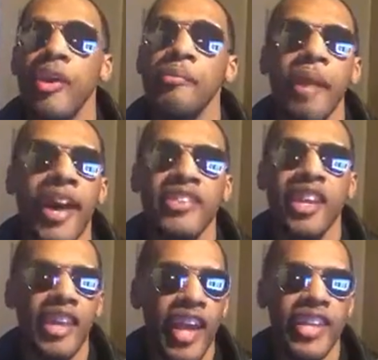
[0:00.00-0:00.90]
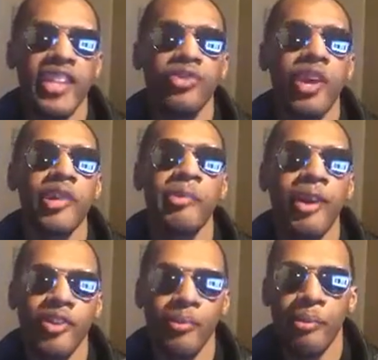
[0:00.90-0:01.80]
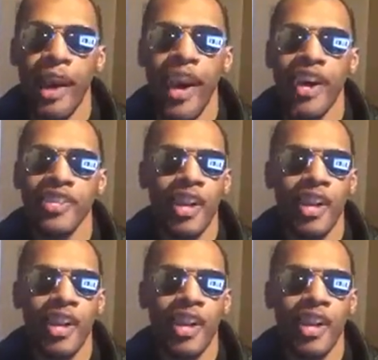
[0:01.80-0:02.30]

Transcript: match at the Great American Bash.